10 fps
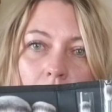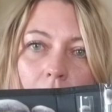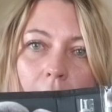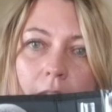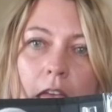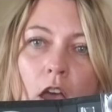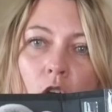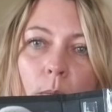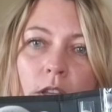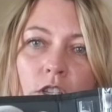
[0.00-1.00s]
and I
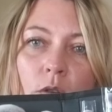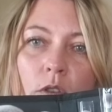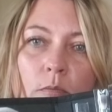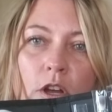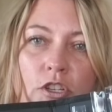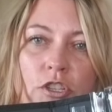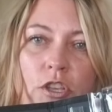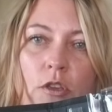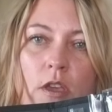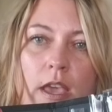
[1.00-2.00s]
opened 2 of the brushes so
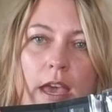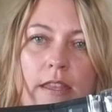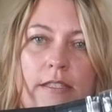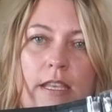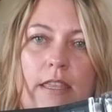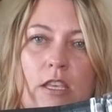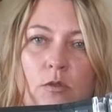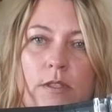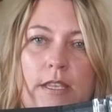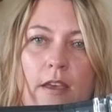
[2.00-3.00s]
you could kind of see. These
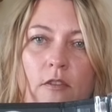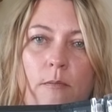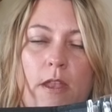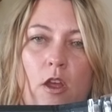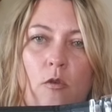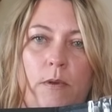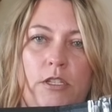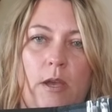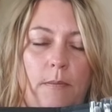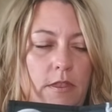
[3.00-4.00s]
ones haven't been opened
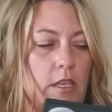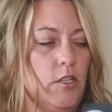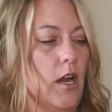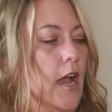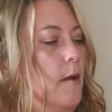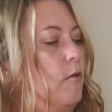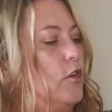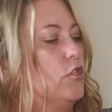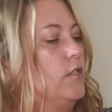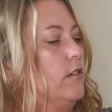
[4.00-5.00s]
yet, but these are eye
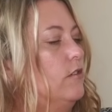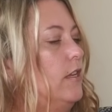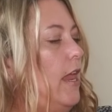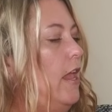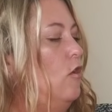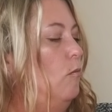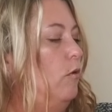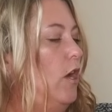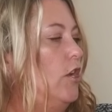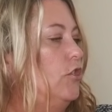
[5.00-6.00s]
brushes. There's an angle
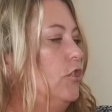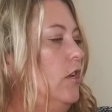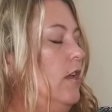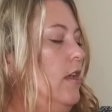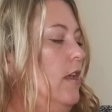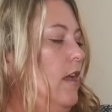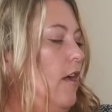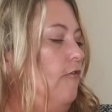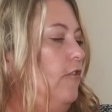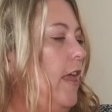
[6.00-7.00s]
brush,
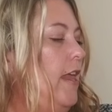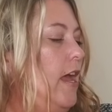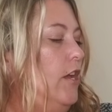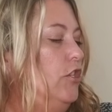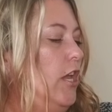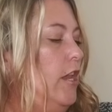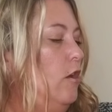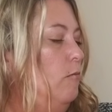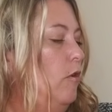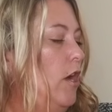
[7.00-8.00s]
a flat
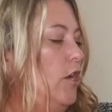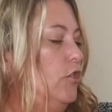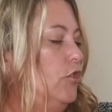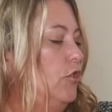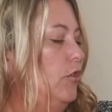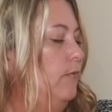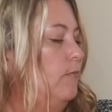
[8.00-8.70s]
eyeshadow brush,